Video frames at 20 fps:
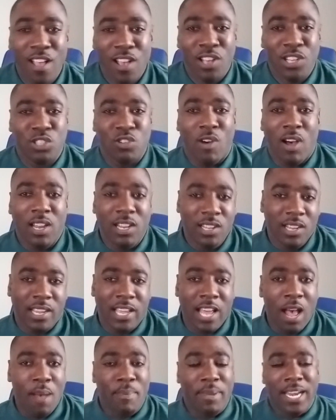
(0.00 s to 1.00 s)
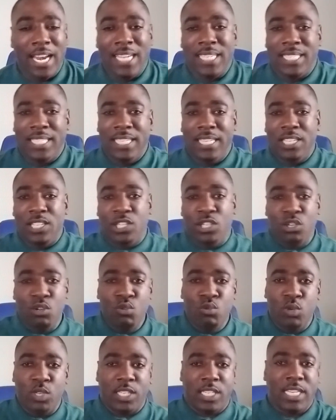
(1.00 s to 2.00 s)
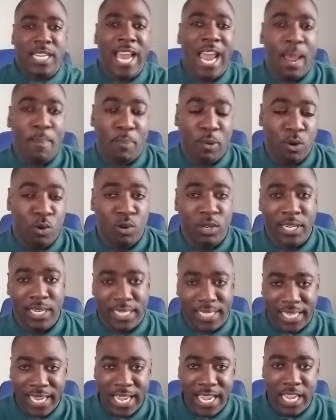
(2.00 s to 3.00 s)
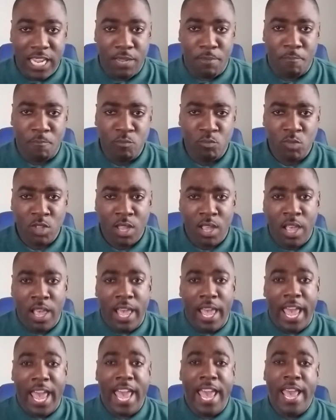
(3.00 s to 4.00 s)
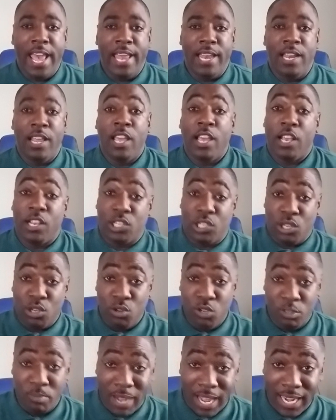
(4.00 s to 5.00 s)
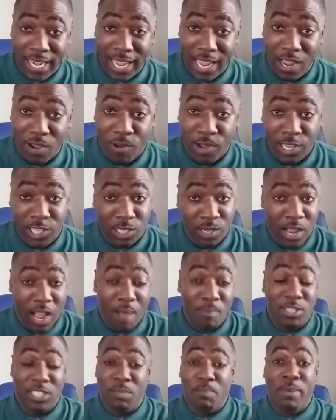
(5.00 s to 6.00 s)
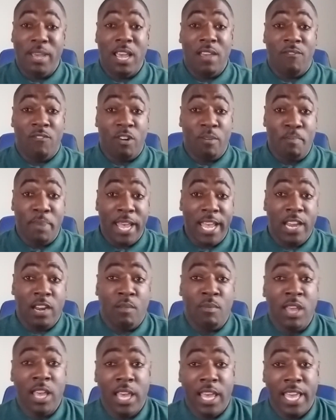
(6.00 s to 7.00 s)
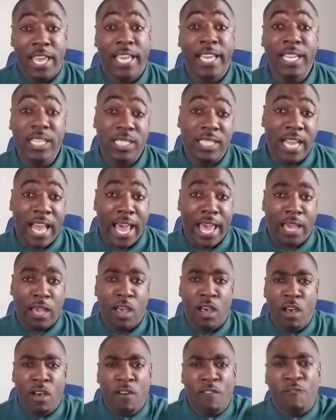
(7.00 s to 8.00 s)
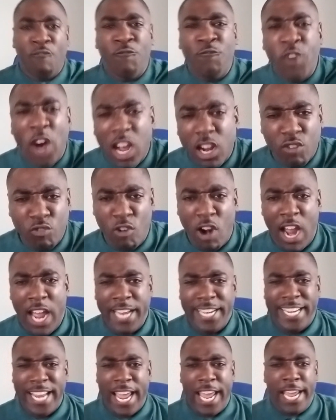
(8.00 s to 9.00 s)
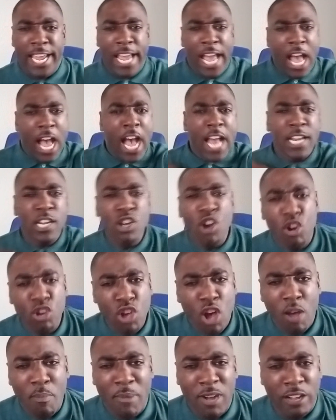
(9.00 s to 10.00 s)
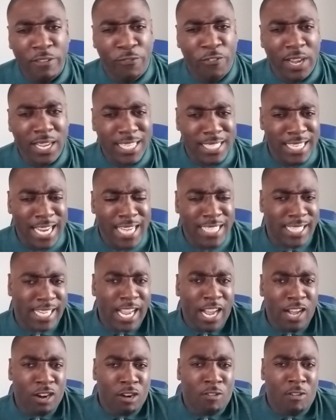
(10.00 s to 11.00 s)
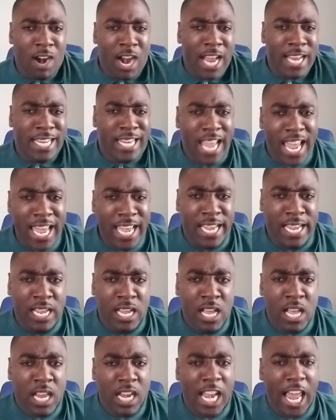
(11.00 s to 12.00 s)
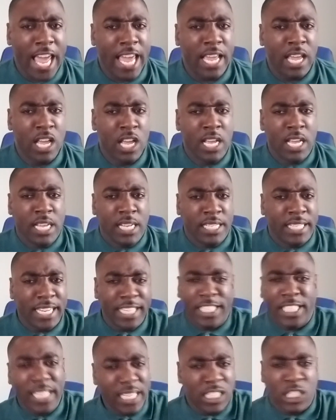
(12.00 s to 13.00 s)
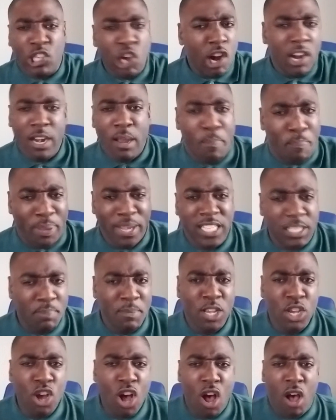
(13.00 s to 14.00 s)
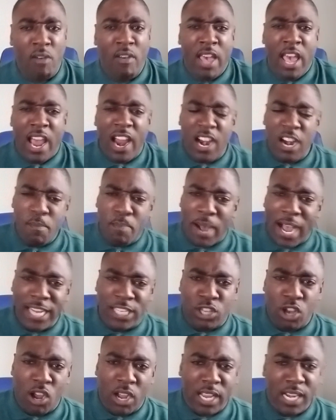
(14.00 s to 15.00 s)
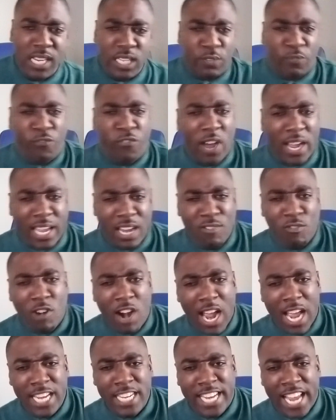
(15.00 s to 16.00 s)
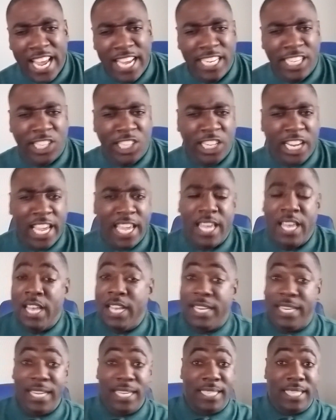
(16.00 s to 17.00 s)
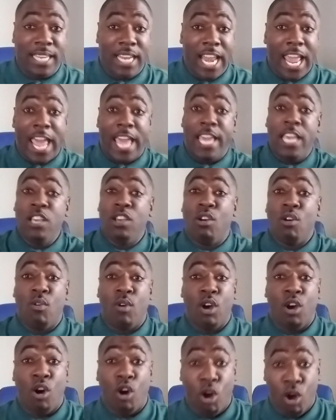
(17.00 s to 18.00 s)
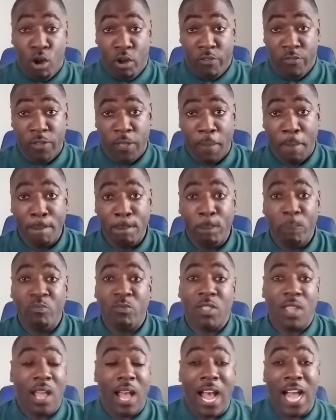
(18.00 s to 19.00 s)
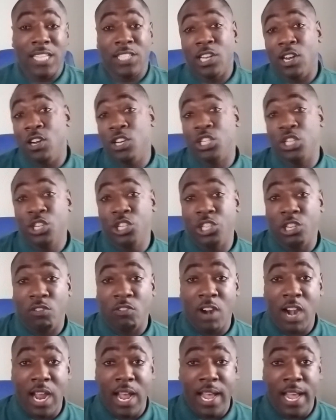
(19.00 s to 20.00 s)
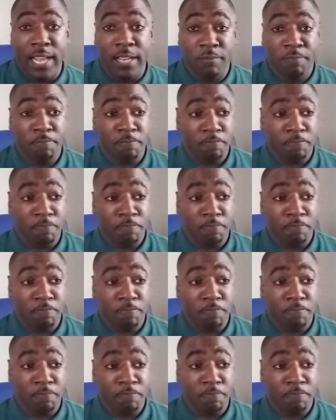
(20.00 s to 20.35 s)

So I look up and I see this dude snapping on the team. And excuse my language, I'm just being verbatim. He's like, fuck Ron Dayne. I know y'all motherfuckers not scared of Ron Dayne. Like, this shit's starting to piss me off. Everybody talking this fucking Ron Dayne shit. This and that. He going off. I turn to Sharon.